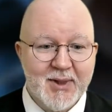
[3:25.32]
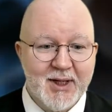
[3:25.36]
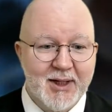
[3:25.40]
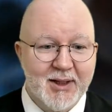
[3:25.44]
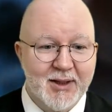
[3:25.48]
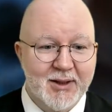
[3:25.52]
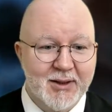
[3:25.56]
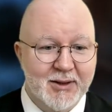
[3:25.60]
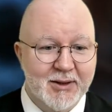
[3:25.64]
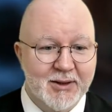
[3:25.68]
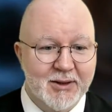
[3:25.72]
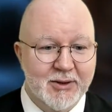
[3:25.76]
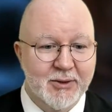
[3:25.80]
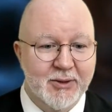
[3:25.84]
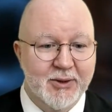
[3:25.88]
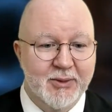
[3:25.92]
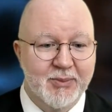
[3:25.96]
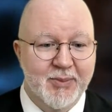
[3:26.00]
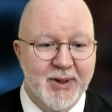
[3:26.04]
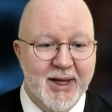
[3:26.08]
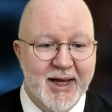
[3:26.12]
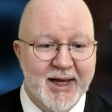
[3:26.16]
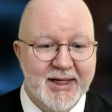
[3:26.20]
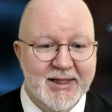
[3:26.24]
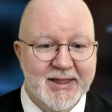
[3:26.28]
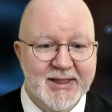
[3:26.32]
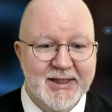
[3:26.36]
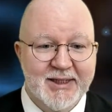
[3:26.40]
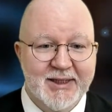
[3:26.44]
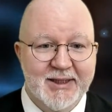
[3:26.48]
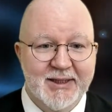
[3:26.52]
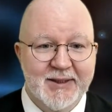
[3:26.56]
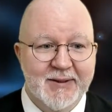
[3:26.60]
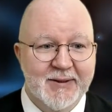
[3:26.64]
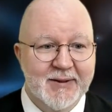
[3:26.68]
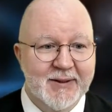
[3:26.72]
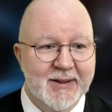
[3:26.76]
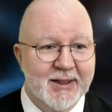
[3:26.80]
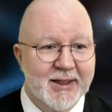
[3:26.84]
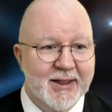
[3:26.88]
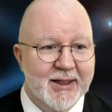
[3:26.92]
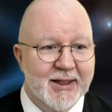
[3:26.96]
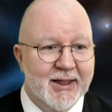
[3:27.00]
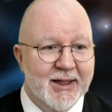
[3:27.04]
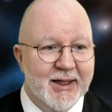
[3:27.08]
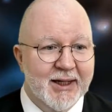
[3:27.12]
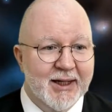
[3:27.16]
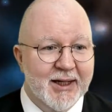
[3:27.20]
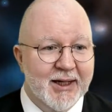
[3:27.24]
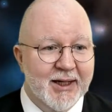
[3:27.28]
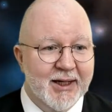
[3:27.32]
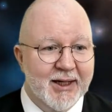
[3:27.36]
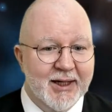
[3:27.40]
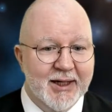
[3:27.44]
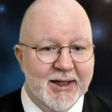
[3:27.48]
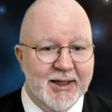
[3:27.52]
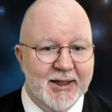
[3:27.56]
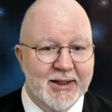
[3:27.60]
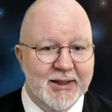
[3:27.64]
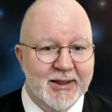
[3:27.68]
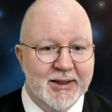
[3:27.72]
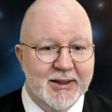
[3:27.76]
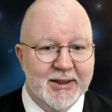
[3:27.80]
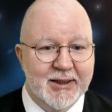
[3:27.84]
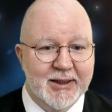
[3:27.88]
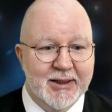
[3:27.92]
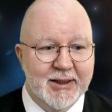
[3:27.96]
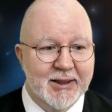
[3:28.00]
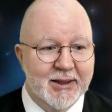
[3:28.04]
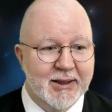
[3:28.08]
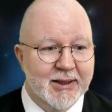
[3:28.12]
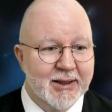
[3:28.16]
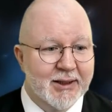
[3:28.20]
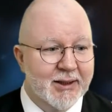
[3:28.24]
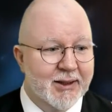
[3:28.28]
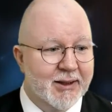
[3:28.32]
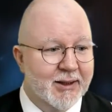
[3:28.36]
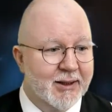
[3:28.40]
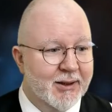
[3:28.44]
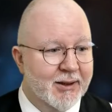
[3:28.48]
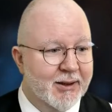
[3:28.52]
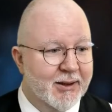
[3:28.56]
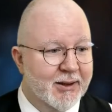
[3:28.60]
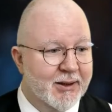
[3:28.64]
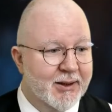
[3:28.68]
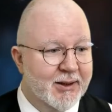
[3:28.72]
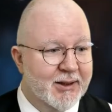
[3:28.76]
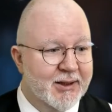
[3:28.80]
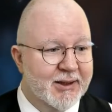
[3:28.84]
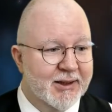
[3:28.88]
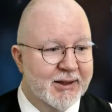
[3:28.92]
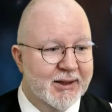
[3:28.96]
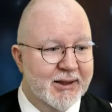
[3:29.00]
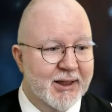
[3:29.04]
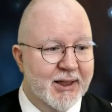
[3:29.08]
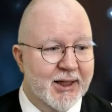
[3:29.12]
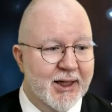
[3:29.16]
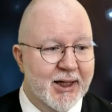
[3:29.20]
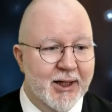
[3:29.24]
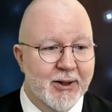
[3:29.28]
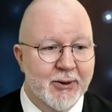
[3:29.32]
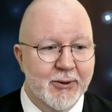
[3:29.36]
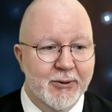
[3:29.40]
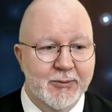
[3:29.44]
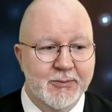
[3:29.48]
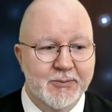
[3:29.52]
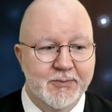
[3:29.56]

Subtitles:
into the past and see how